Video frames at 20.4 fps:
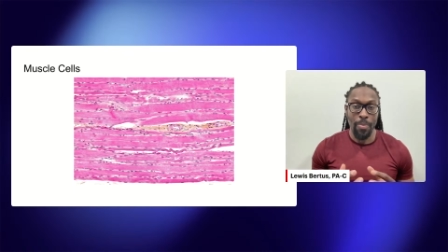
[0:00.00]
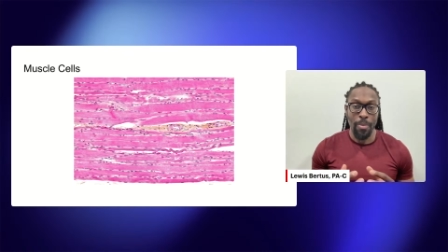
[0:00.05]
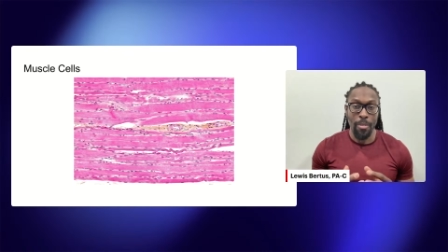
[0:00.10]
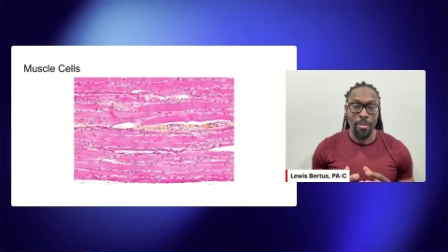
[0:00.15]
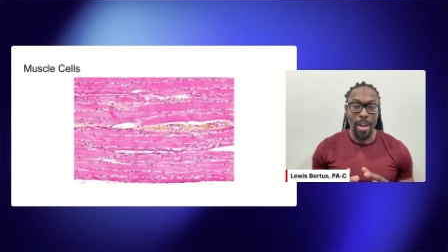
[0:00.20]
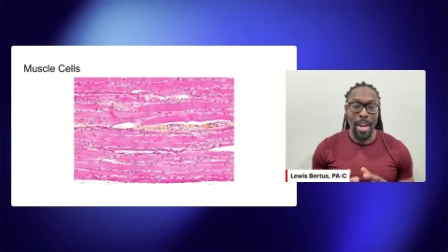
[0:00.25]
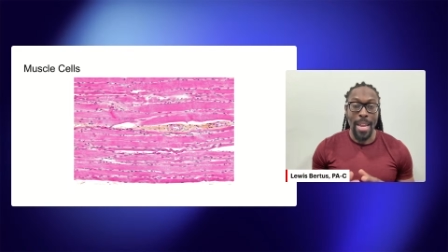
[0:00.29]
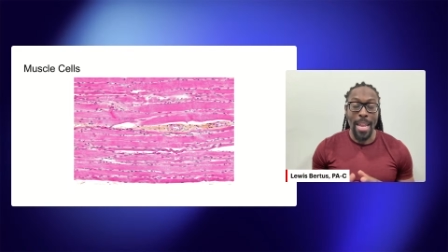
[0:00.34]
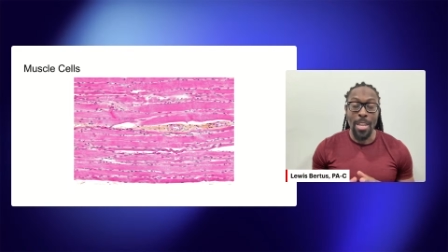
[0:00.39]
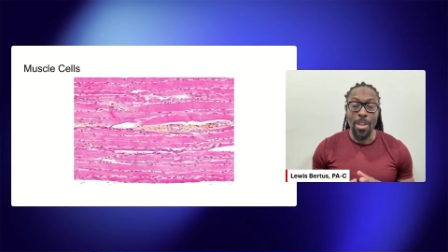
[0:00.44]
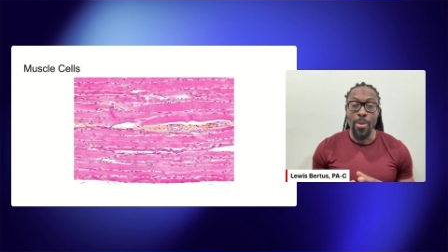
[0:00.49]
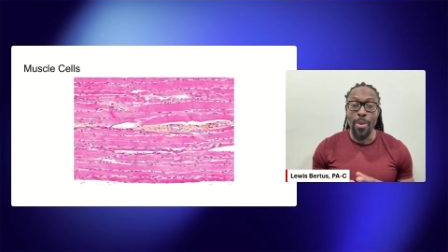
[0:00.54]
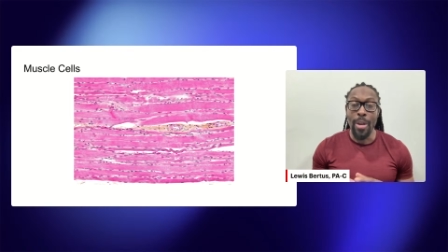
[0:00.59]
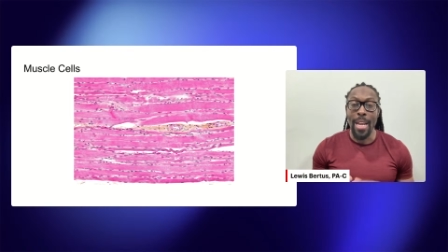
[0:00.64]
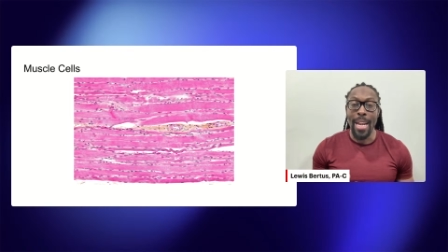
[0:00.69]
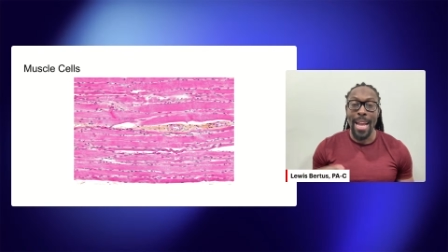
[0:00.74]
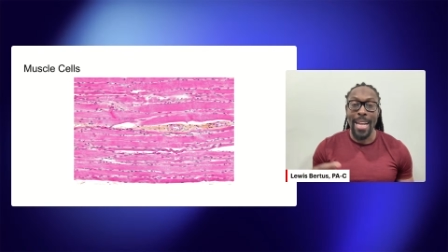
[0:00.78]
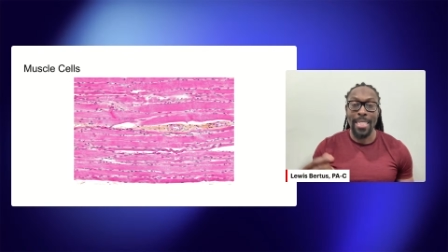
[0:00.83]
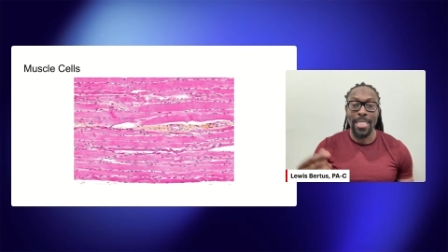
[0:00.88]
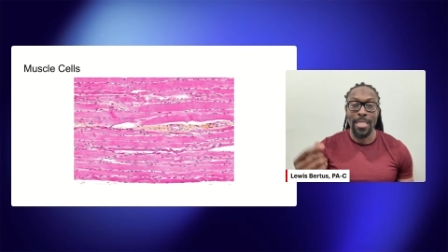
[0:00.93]
right, and you
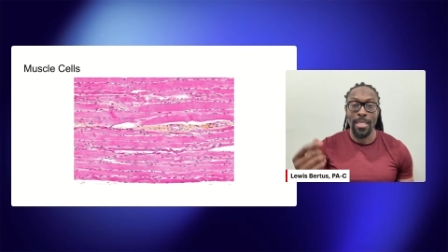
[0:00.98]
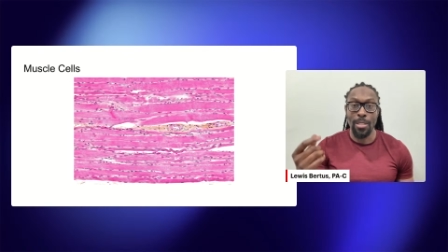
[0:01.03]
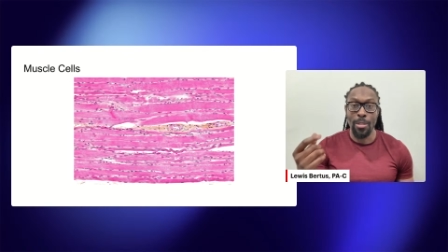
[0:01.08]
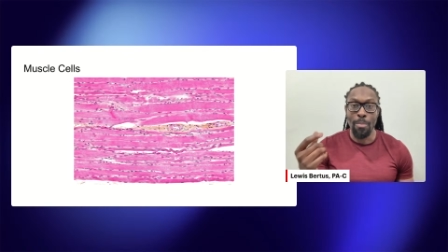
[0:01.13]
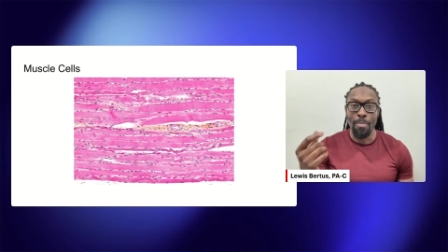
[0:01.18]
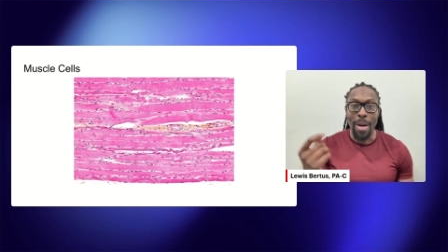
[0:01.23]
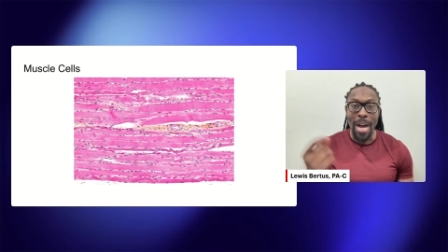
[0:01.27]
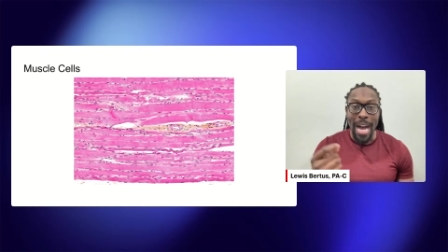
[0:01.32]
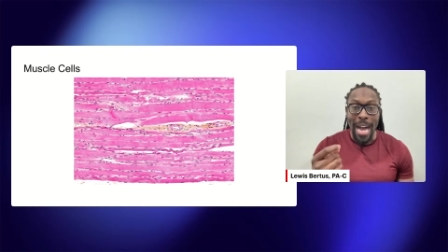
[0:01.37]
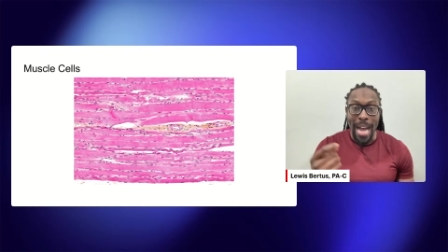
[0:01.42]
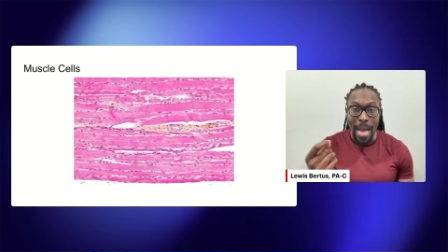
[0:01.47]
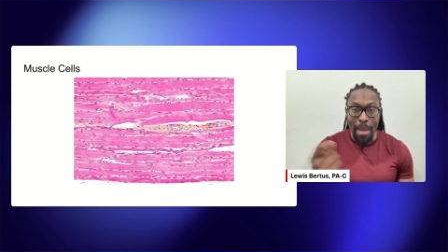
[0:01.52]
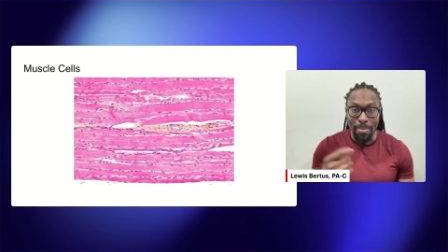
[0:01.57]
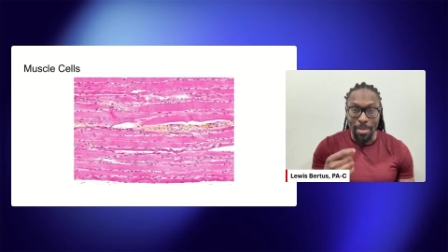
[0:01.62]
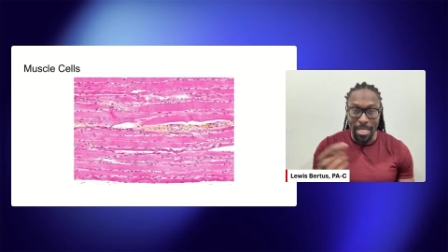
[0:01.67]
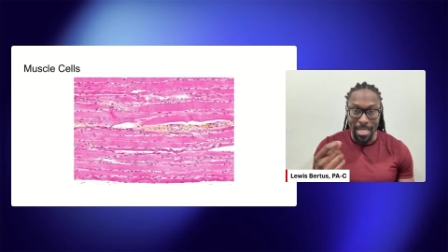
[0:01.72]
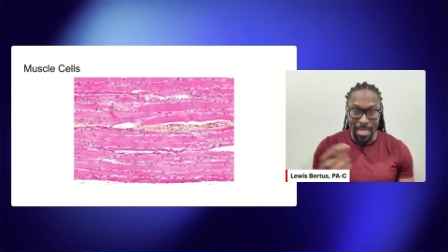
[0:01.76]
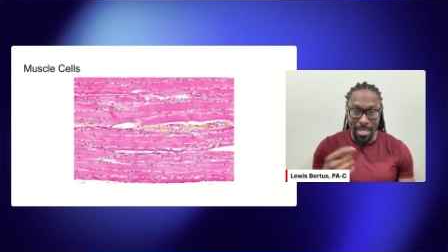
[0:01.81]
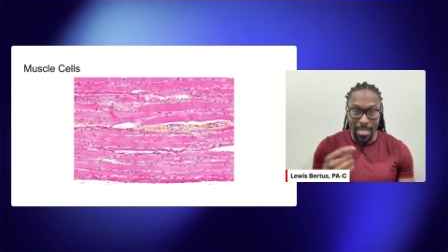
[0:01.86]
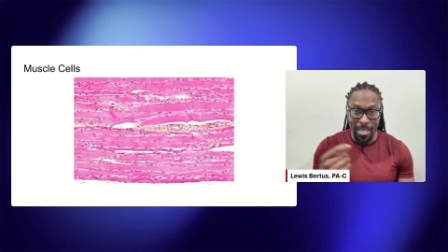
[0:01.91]
can actually do
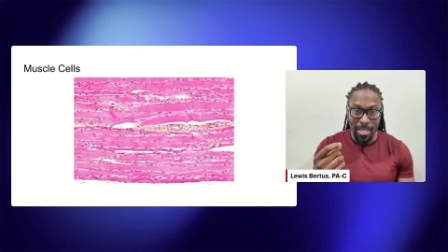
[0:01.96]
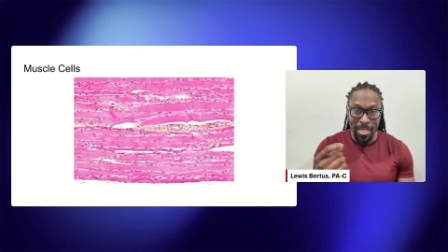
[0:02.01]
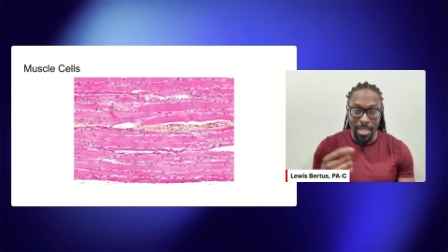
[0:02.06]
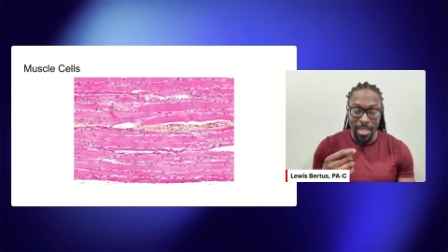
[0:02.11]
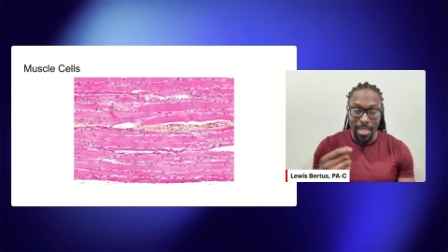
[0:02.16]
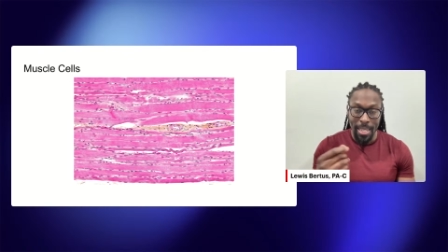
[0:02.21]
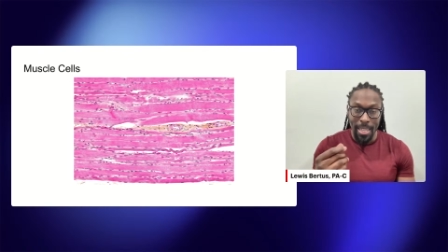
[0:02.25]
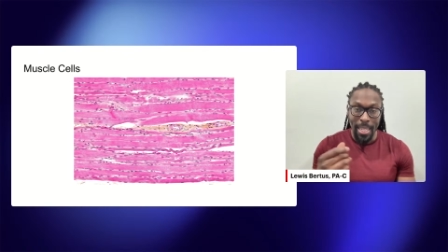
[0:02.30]
biopsies